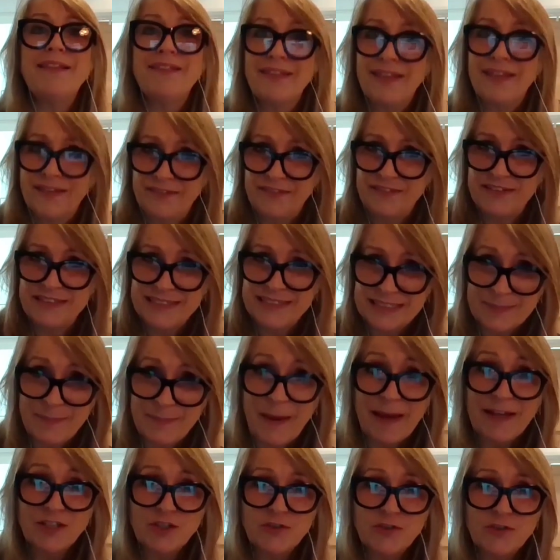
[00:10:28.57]
they
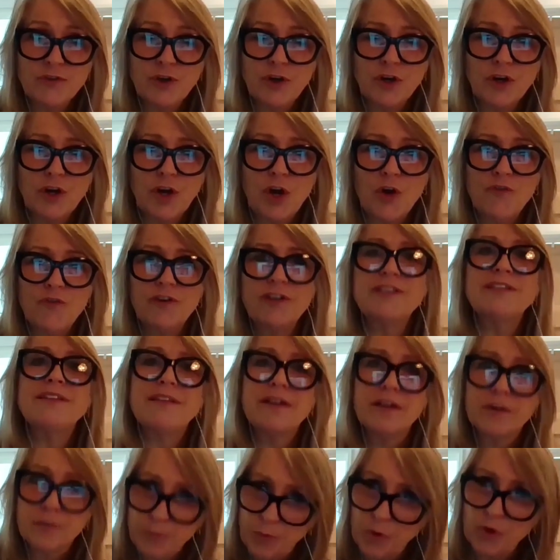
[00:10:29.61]
suspect you've got COVID,
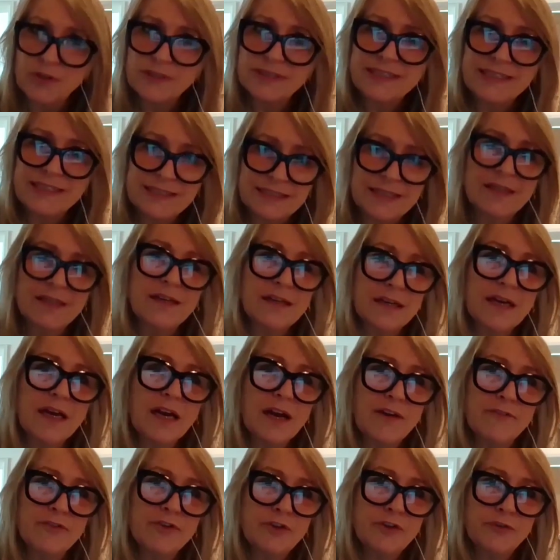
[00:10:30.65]
there are policies that are going to
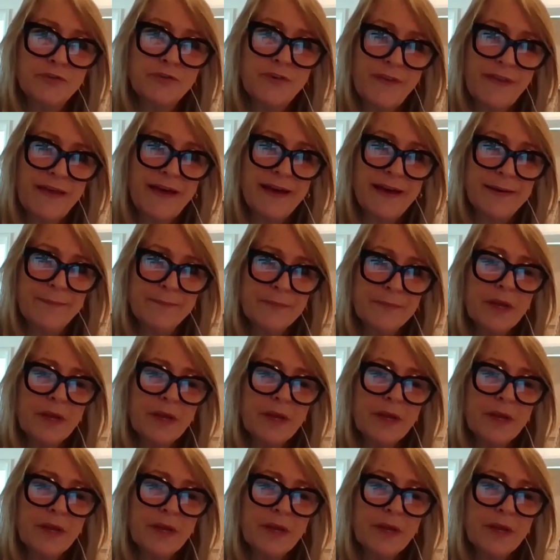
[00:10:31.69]
cover you for that.